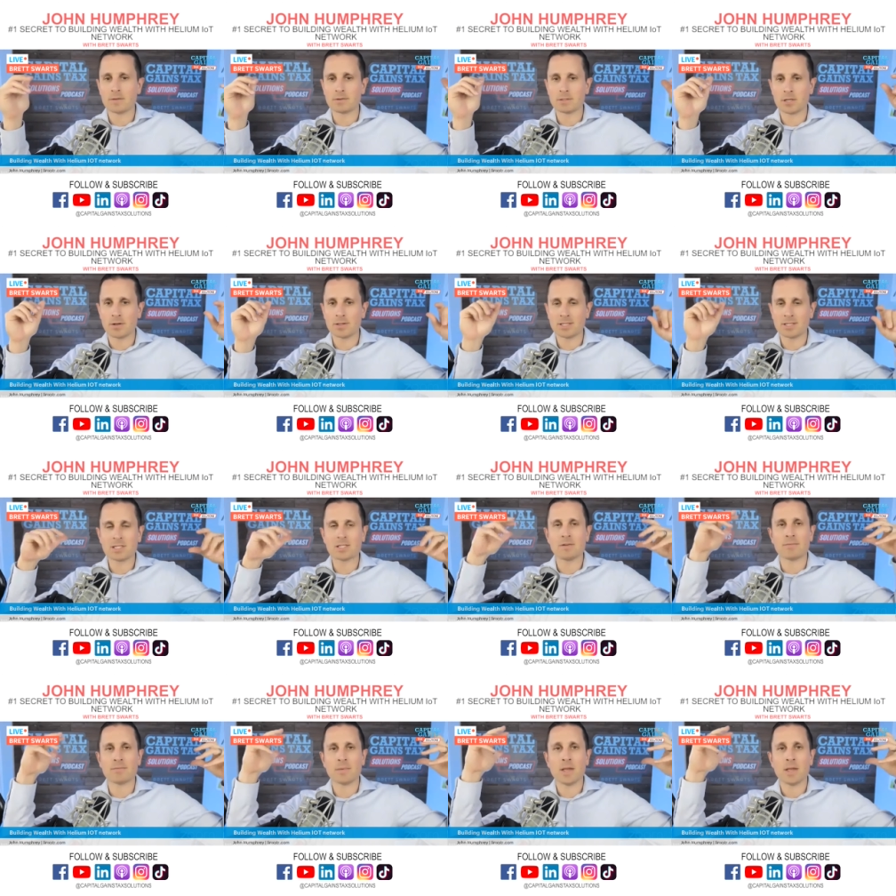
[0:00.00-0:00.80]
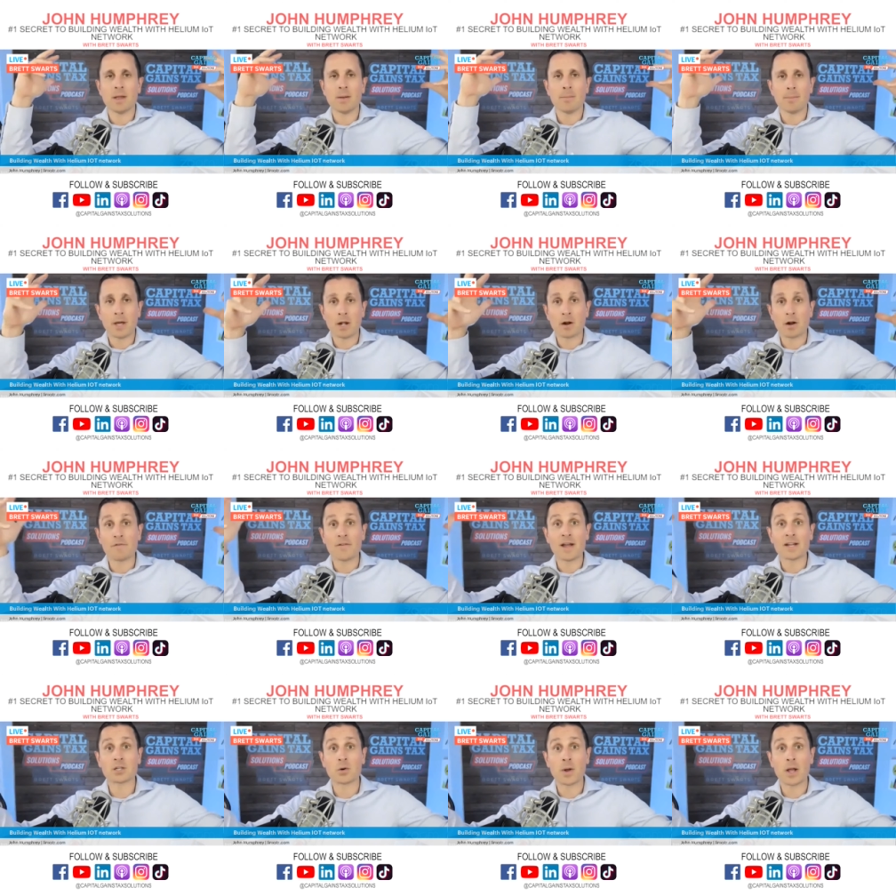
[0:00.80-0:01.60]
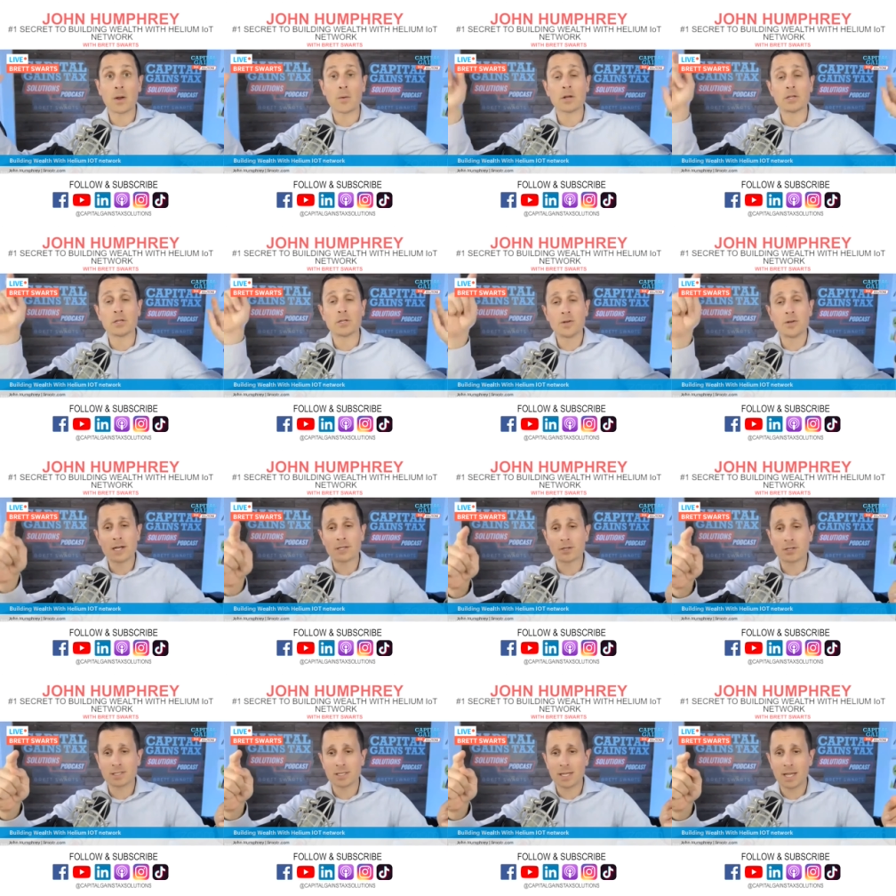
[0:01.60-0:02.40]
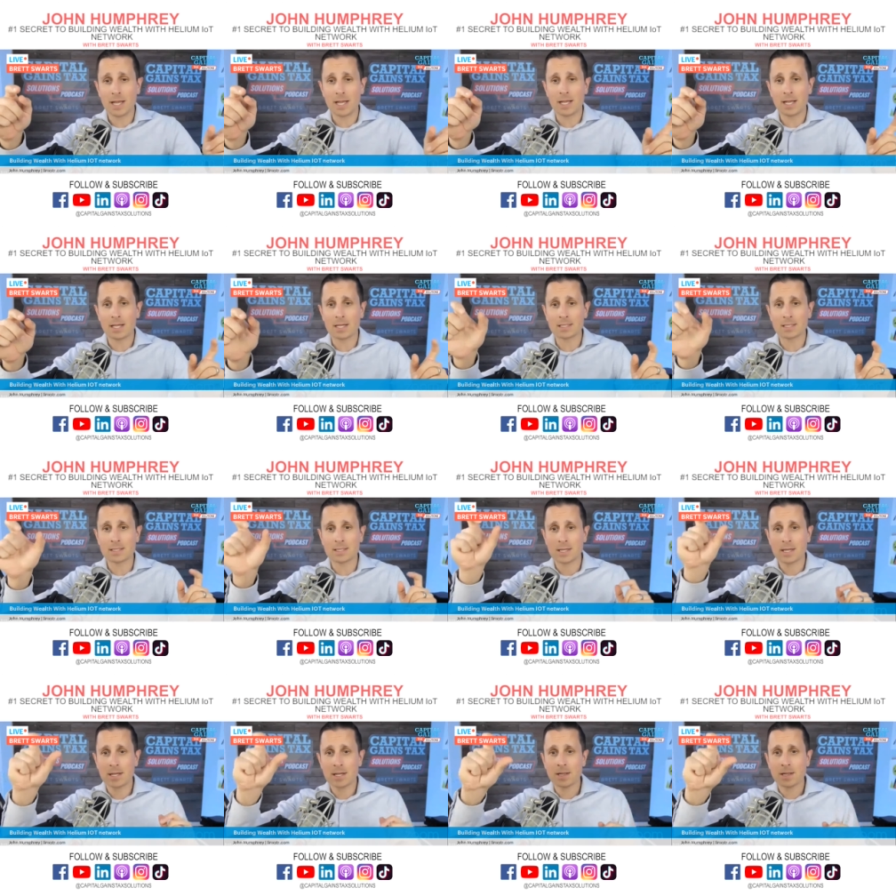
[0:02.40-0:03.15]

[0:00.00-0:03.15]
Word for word: So it's just a better, faster way. And what you guys are saying is